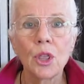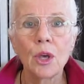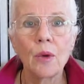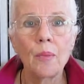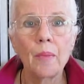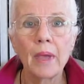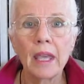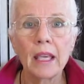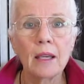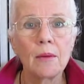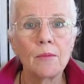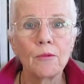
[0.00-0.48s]
they'll
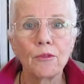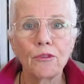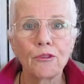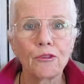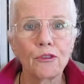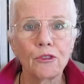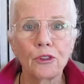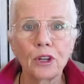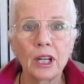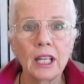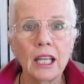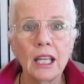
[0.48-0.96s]
make them
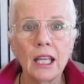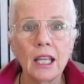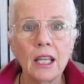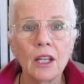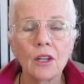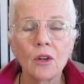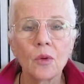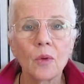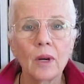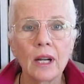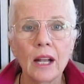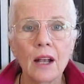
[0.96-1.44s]

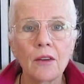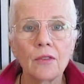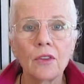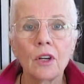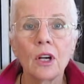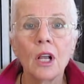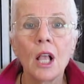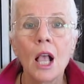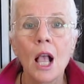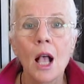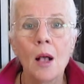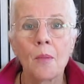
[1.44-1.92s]
free or
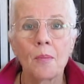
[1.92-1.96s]
whatever.